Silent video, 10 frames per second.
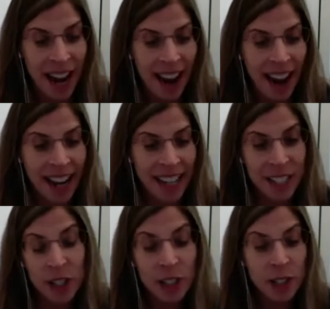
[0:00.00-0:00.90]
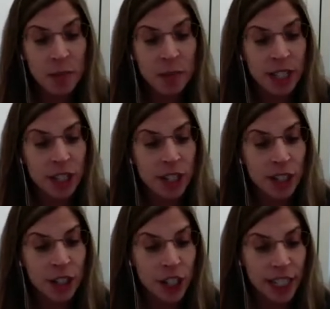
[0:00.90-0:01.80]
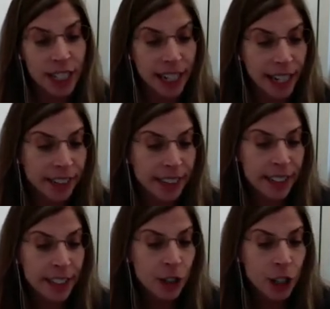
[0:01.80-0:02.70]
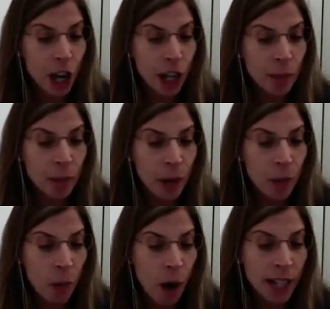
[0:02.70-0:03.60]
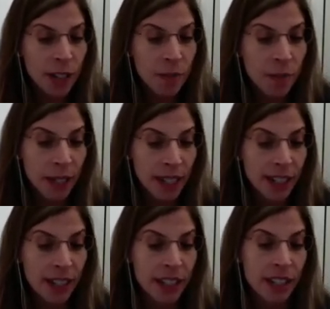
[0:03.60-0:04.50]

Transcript: And your inspiration is Gene Kelly. Can you talk about why you picked